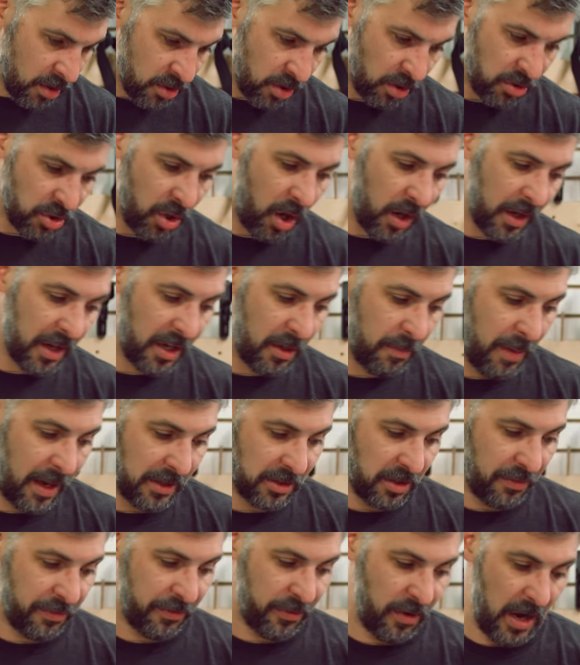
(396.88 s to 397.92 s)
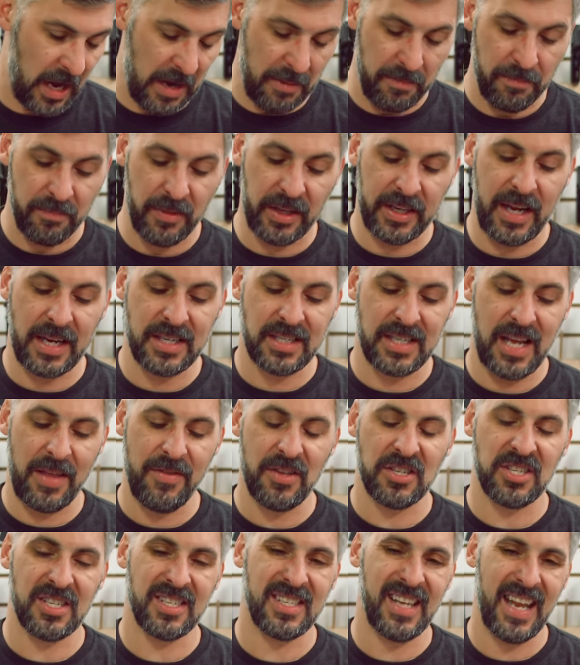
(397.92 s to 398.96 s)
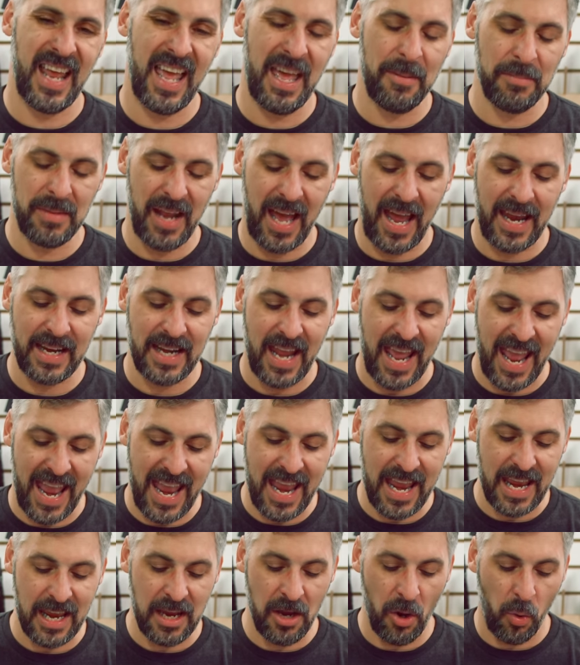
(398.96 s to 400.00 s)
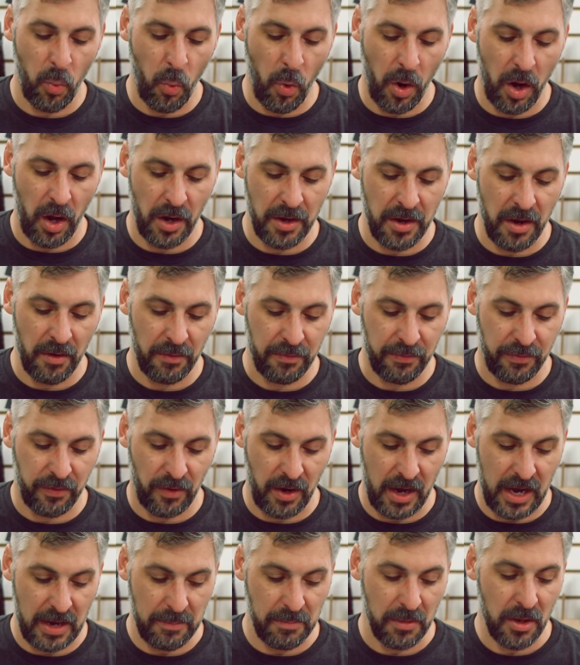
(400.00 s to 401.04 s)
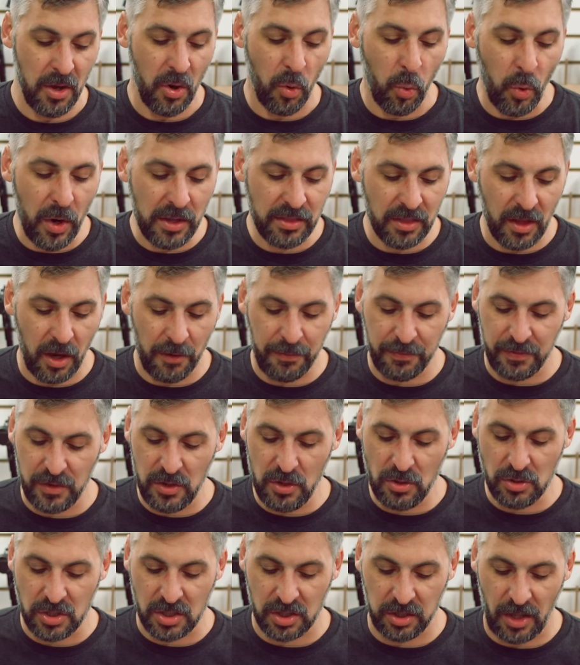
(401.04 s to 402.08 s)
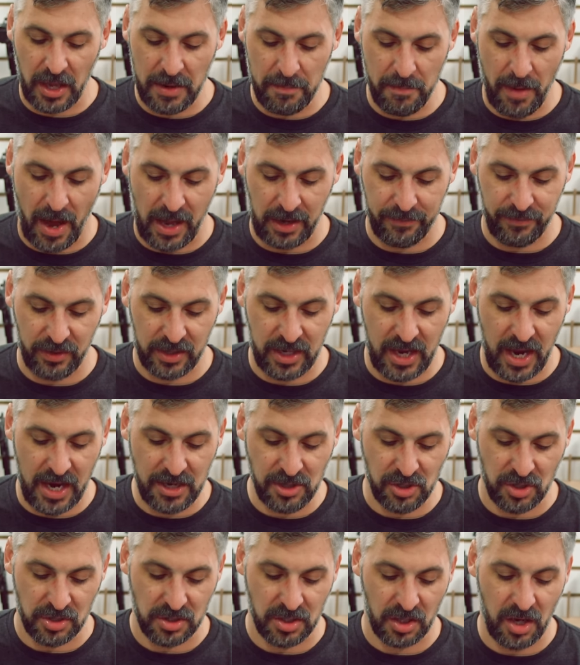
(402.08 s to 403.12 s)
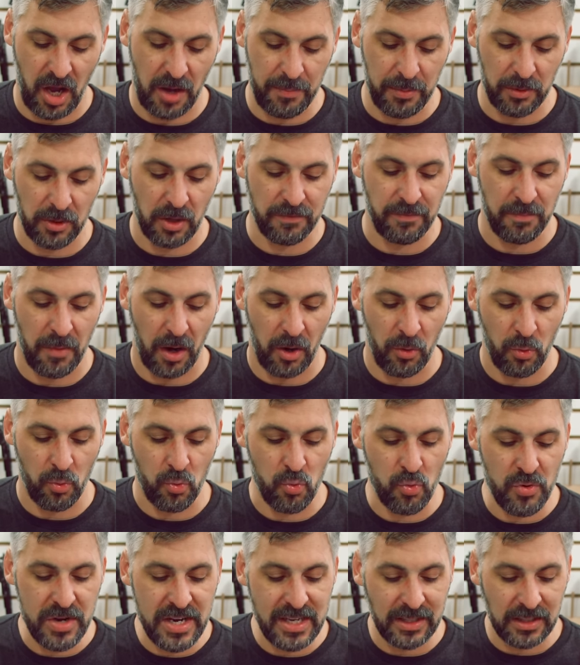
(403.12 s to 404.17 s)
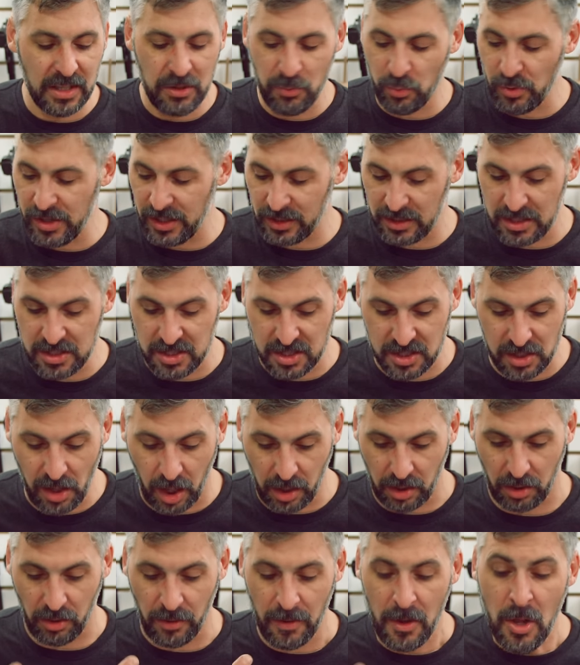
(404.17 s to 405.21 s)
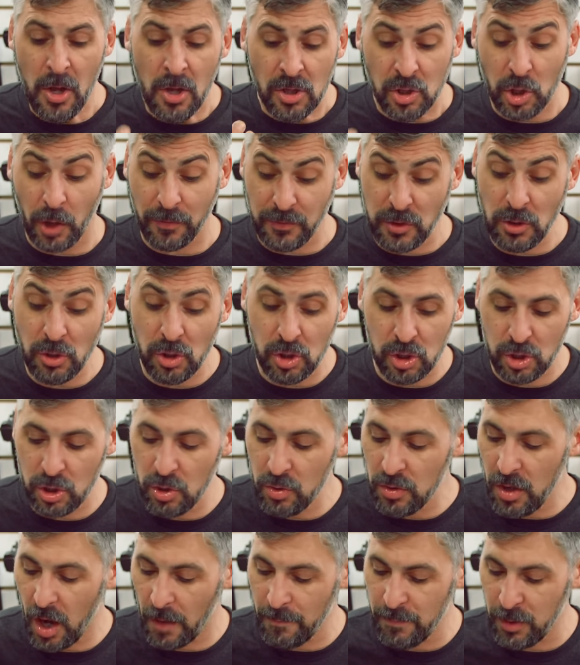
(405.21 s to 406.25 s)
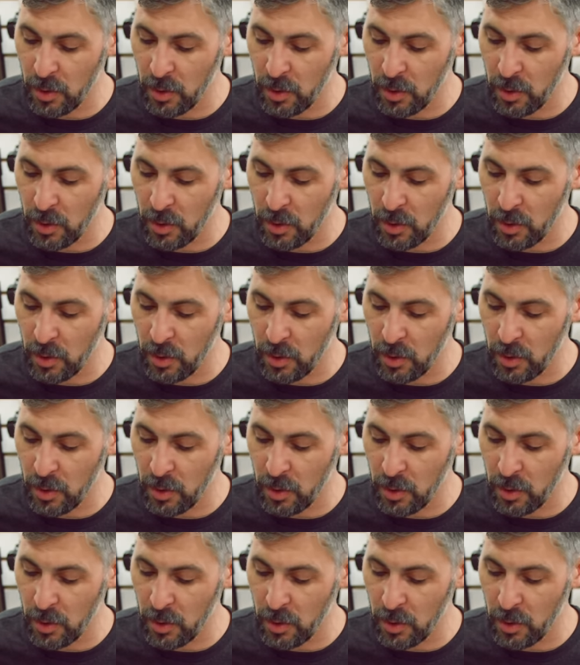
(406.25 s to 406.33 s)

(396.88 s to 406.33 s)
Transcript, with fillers: So talking about the frame, like I said, this is an M9A1 frame with a few slight modifications. A couple of them are really, really subtle. So if you shoot a